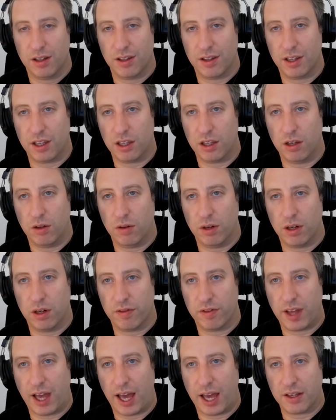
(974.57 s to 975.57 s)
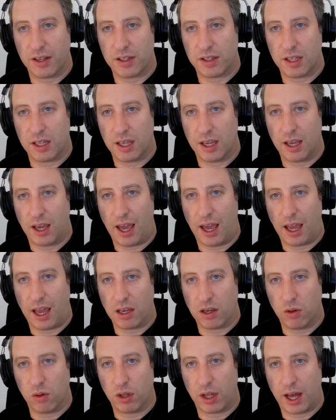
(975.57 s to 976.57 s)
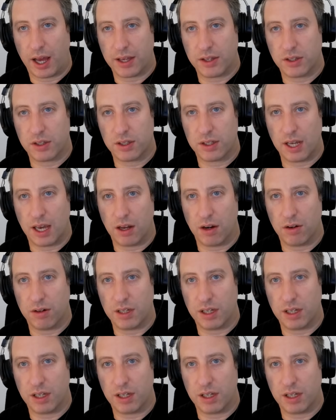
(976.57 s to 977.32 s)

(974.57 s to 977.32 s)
the unit of that is the annualized standard